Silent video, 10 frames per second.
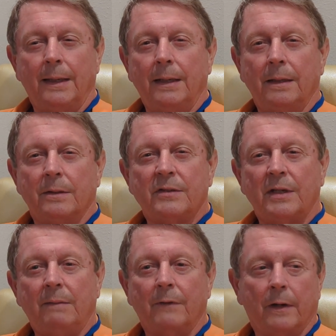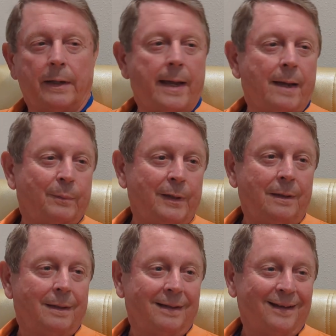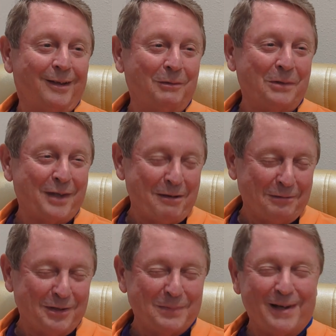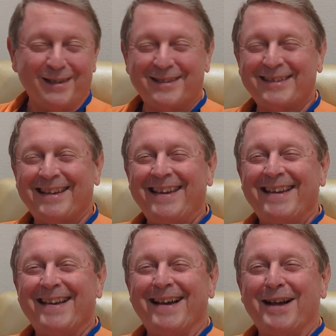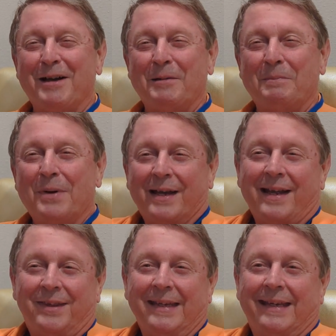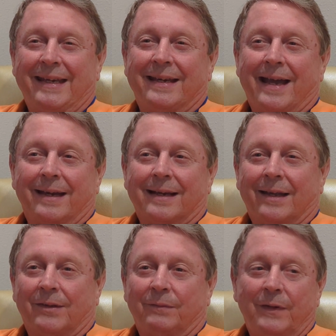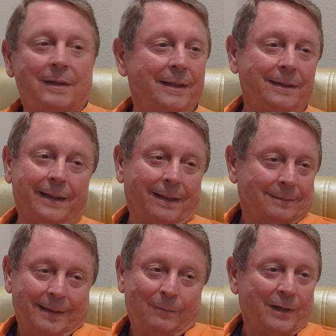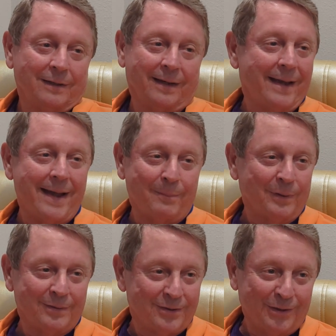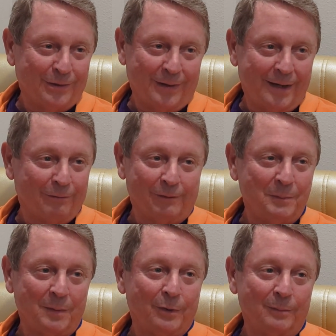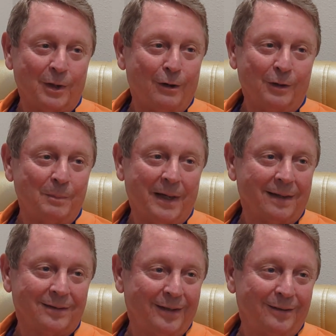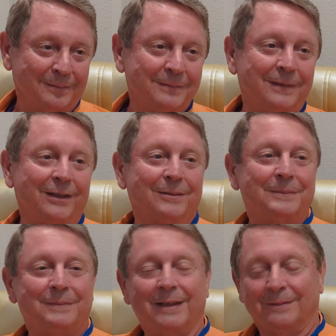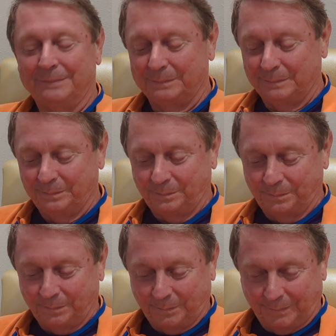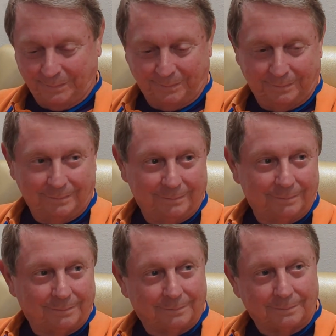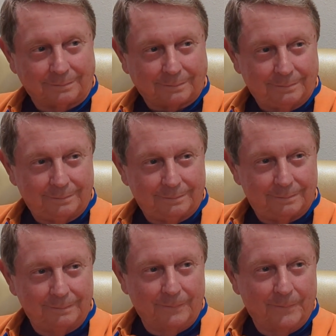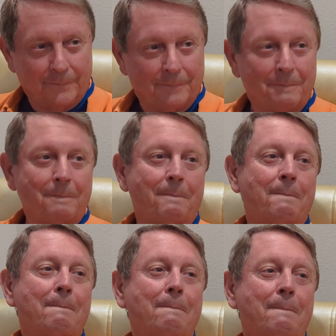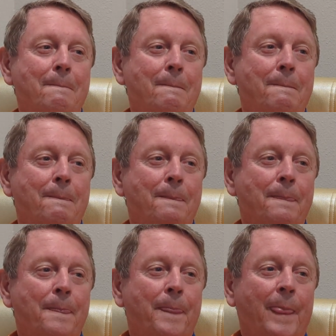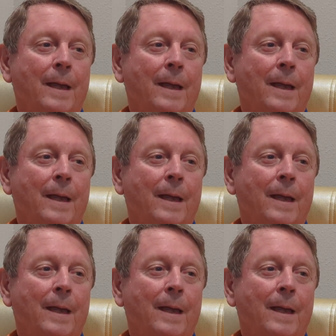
he didn't seem very happy uh, with that response. Uh, but I think he kind of got the feeling that it wasn't going to happen. So I don't remember him calling back. Yeah. Yeah. yeah. yeah. Do you have any? Uh, you want to share anything about what it was like